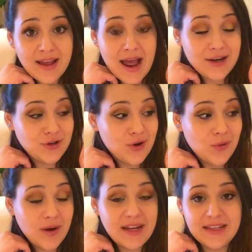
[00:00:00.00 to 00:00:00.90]
And you know
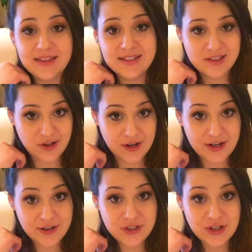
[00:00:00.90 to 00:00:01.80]
what? At the start of
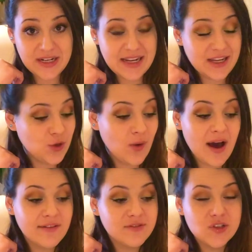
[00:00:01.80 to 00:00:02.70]
your journey, you
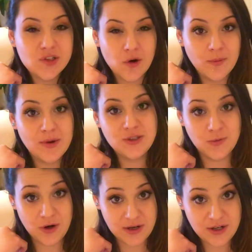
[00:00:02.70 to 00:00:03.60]
have so much
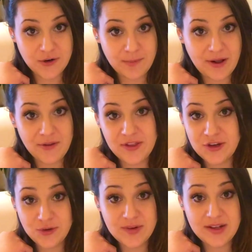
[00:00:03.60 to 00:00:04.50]
more under your belt
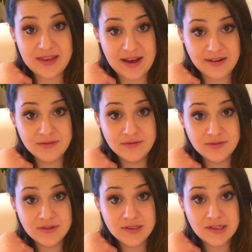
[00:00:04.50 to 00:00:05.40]
than you did then.
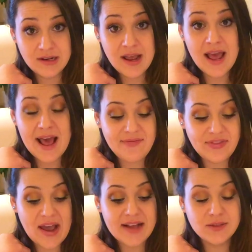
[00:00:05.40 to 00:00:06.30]
And
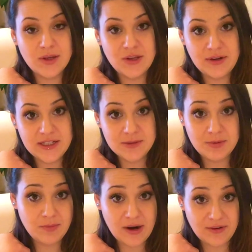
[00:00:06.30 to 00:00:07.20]
that's what you need to
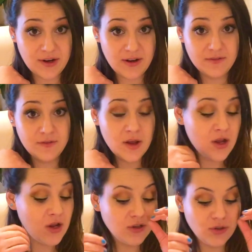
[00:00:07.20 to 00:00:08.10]
be proud of.
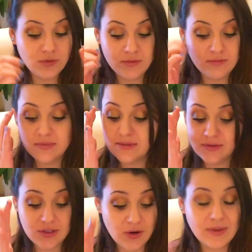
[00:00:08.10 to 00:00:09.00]
You
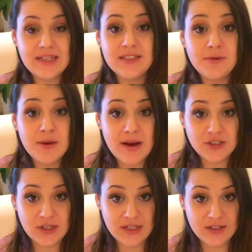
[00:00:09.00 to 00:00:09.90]
don't need to be
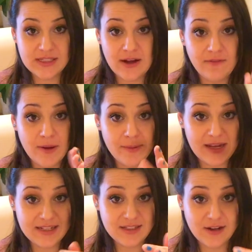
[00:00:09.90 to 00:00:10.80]
measuring yourself up
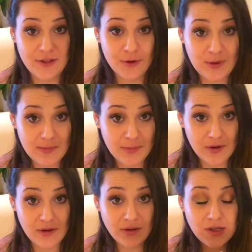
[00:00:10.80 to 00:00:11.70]
against other
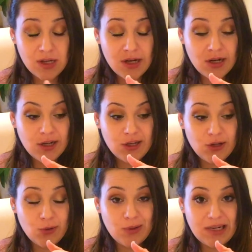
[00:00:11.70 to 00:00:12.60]
people.
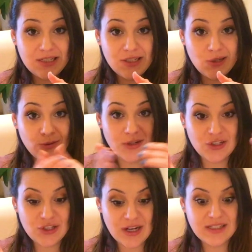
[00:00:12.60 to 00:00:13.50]
You need to
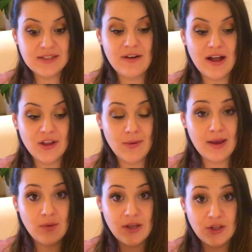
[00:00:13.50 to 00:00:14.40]
just
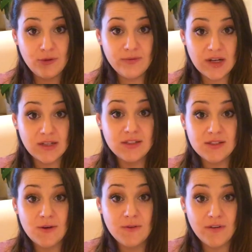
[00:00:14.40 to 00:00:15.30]
evaluate what you've done
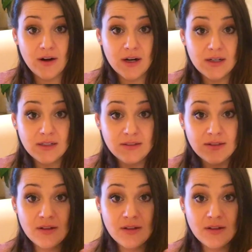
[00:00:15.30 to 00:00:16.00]
so far